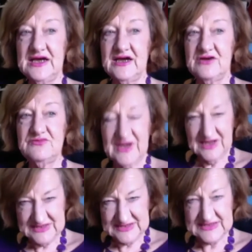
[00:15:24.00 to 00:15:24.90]

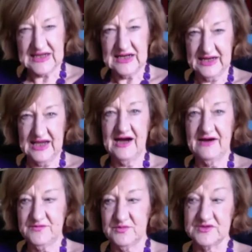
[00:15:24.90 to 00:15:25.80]
realistically
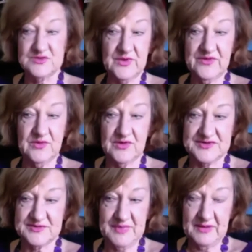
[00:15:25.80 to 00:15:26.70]
afterwards, whether
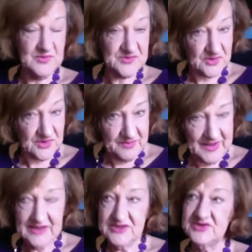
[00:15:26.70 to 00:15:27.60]
it's people's
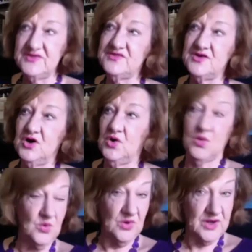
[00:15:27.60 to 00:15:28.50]
occupations
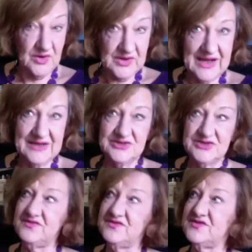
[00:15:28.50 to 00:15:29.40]
or
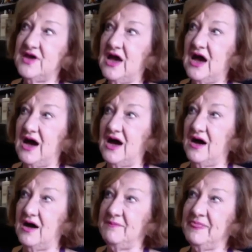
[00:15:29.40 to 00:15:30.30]
locations.
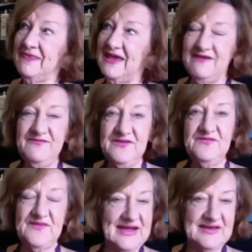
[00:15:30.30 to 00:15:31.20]
If you
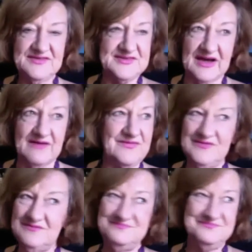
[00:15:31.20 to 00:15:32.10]
fake stuff,
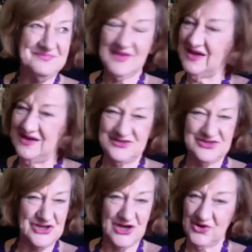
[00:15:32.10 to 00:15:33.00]
it
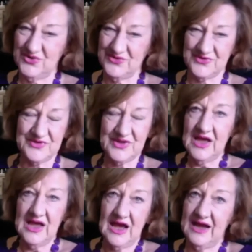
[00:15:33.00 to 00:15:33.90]
shows.
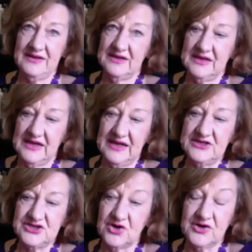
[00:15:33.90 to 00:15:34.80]
And
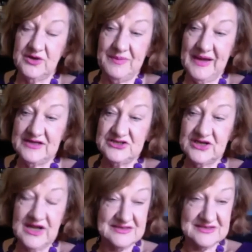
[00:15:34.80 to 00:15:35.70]
each occupation
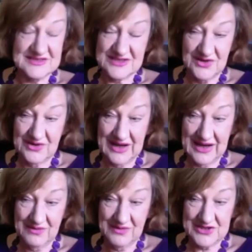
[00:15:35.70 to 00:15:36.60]
has its own
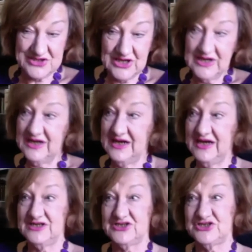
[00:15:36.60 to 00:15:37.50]
language.
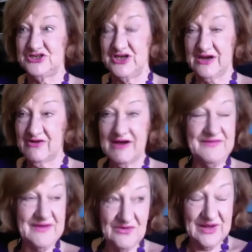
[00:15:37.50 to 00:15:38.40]
Each
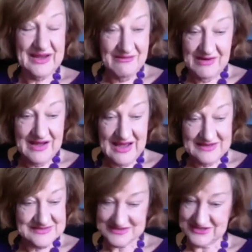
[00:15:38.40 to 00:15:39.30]
geographical area
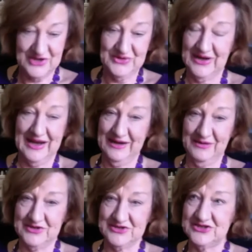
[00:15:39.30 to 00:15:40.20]
has its own
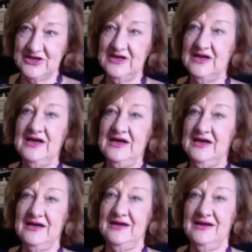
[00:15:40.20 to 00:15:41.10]
language.
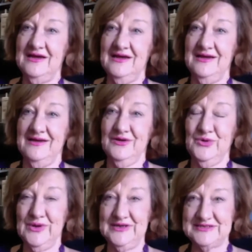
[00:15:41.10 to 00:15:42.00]

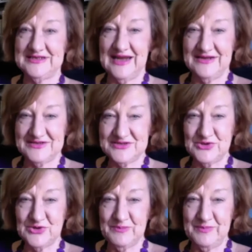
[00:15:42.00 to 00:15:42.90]
Queenslanders
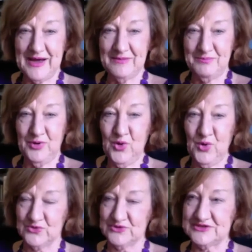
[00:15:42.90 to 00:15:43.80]
talk about
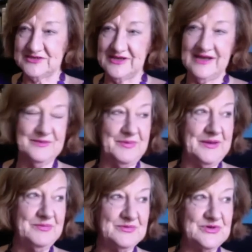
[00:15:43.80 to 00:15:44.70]
ports and other
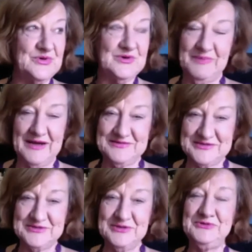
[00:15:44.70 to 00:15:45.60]
people talk about
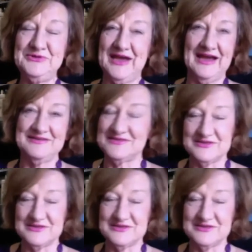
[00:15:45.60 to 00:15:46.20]
suitcases.